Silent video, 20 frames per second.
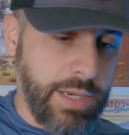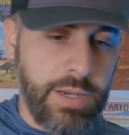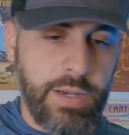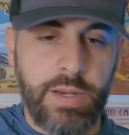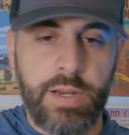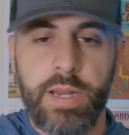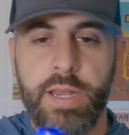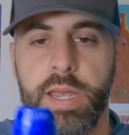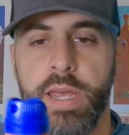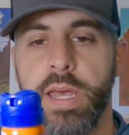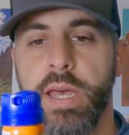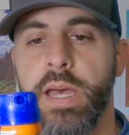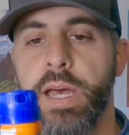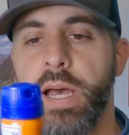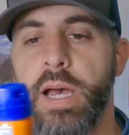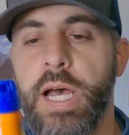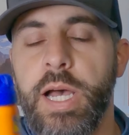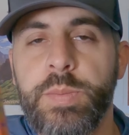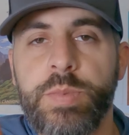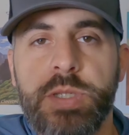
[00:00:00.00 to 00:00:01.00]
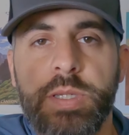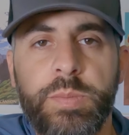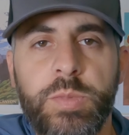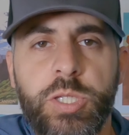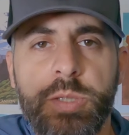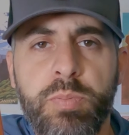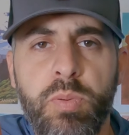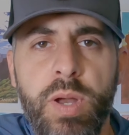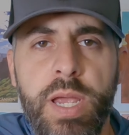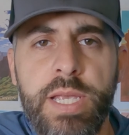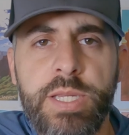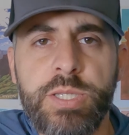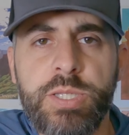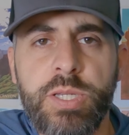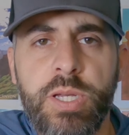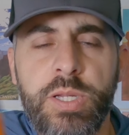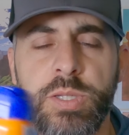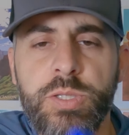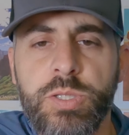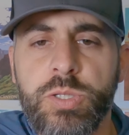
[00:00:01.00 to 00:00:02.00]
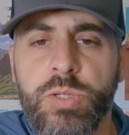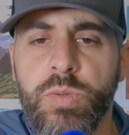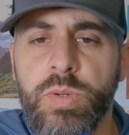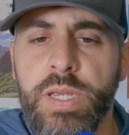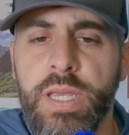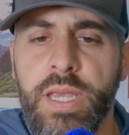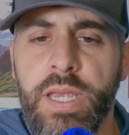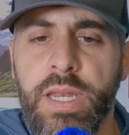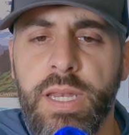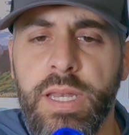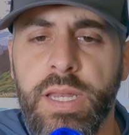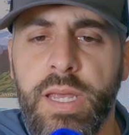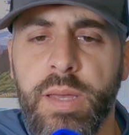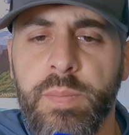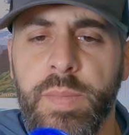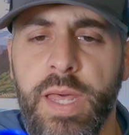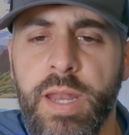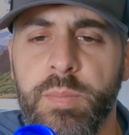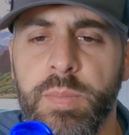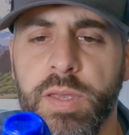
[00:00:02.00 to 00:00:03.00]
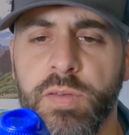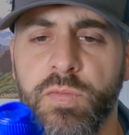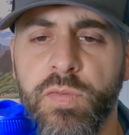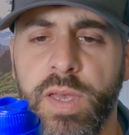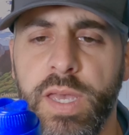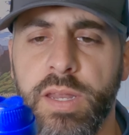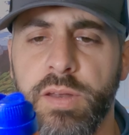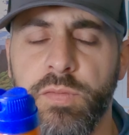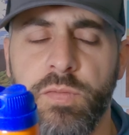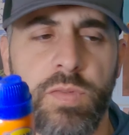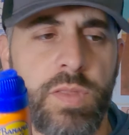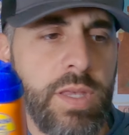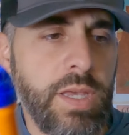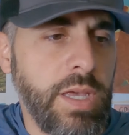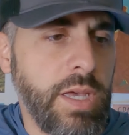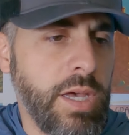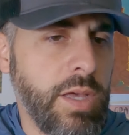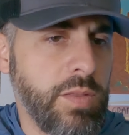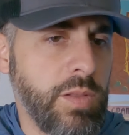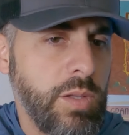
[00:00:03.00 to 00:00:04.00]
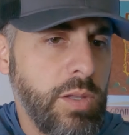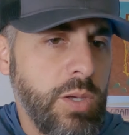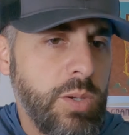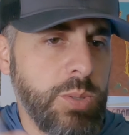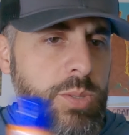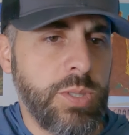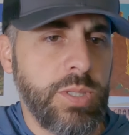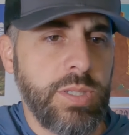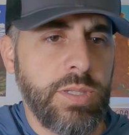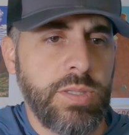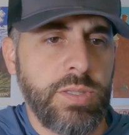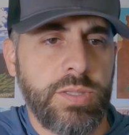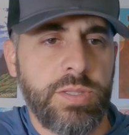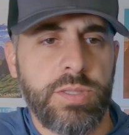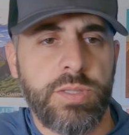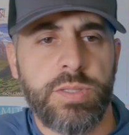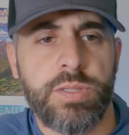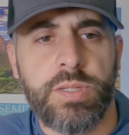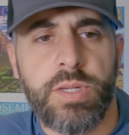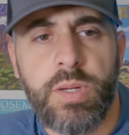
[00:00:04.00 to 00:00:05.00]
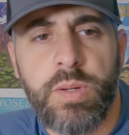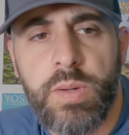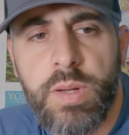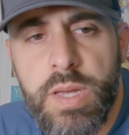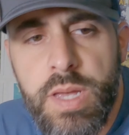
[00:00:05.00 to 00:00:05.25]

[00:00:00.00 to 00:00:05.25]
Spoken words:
here. Some spray sunscreen. I'm not a big fan of the lotions, so